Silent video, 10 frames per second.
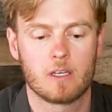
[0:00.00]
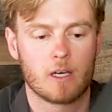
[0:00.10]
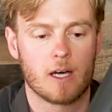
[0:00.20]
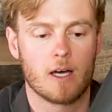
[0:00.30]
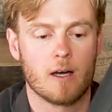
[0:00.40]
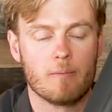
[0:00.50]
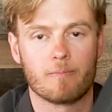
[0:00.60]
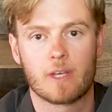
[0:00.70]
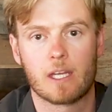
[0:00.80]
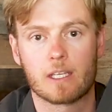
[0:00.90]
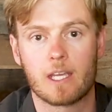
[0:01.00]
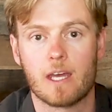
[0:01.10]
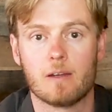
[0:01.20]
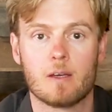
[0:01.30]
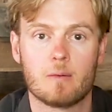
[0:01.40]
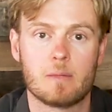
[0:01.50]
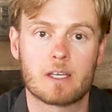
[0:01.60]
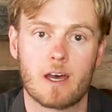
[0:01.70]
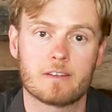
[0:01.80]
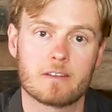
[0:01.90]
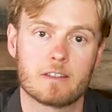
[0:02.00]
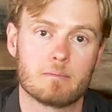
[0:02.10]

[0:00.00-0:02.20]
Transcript: Um, and again, because these